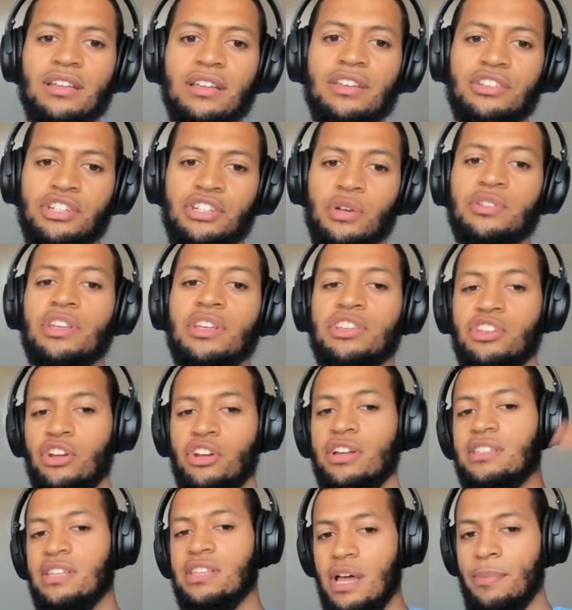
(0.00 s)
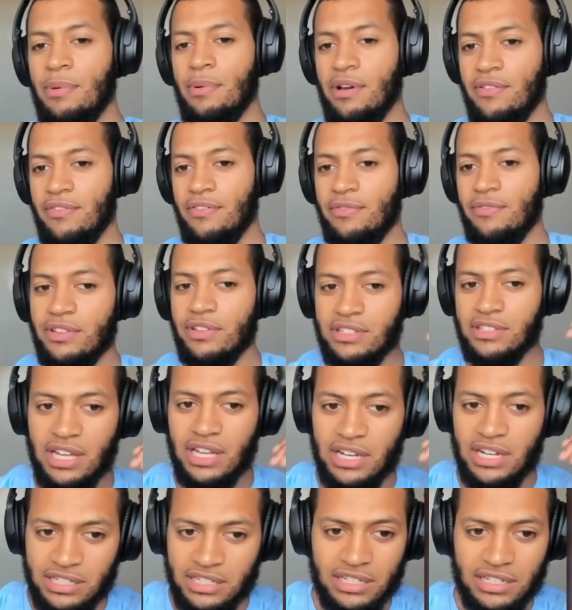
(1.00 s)
it shows a certain type of
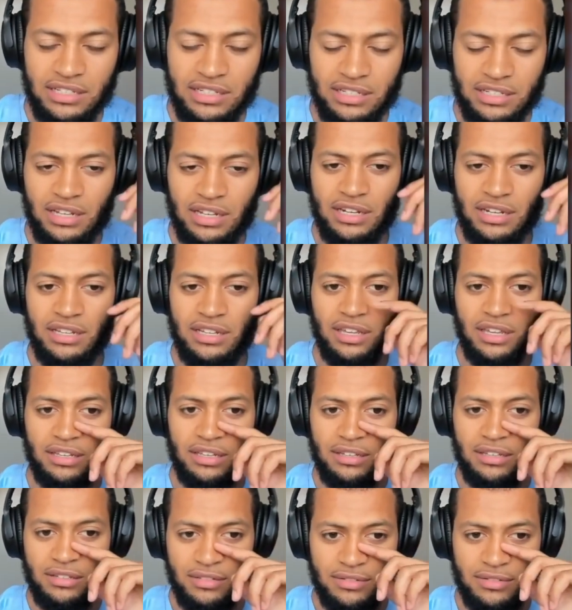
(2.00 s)
intelligence kind of thing.